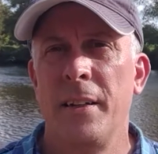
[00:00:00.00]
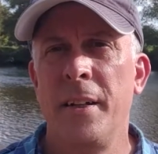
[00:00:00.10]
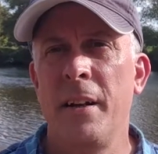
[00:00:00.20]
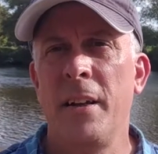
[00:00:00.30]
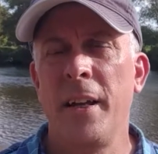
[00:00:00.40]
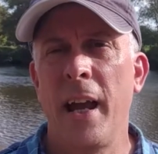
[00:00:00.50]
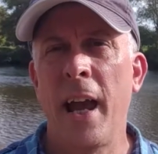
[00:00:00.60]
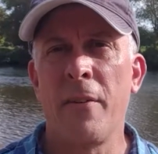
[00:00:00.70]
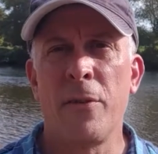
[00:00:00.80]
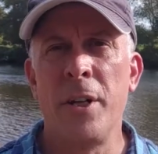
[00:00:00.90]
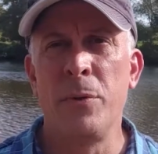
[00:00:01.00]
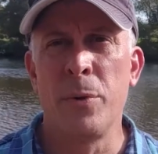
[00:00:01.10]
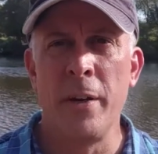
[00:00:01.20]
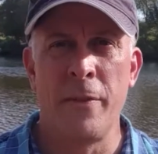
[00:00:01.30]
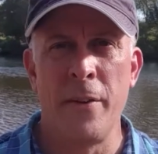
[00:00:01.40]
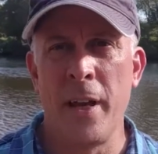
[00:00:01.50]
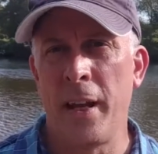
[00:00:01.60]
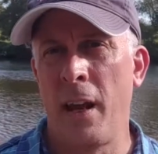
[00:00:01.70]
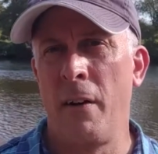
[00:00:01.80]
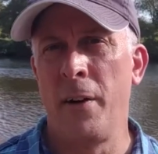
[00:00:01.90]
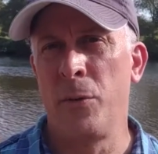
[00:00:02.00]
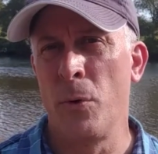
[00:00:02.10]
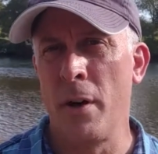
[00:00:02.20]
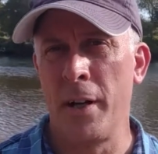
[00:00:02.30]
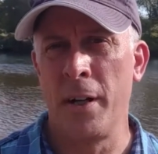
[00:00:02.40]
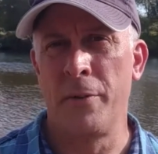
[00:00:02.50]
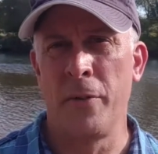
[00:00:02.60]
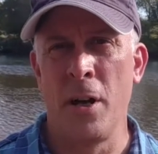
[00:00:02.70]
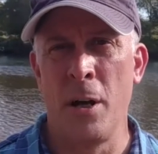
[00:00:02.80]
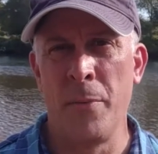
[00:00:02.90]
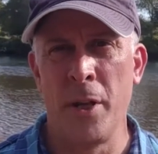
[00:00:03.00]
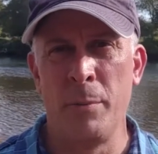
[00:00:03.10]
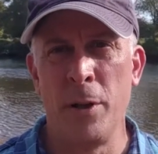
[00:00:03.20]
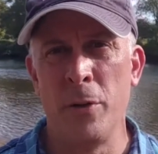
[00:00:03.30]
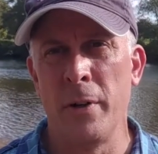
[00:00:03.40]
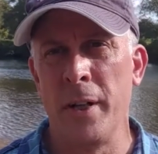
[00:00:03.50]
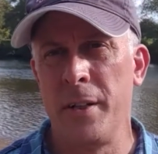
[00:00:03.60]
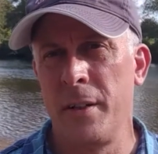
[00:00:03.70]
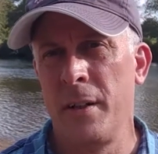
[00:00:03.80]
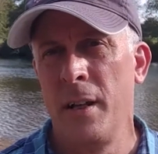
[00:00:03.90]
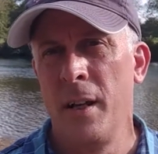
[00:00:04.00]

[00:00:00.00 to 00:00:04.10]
Nearly every river that carries water from the Blue Ridge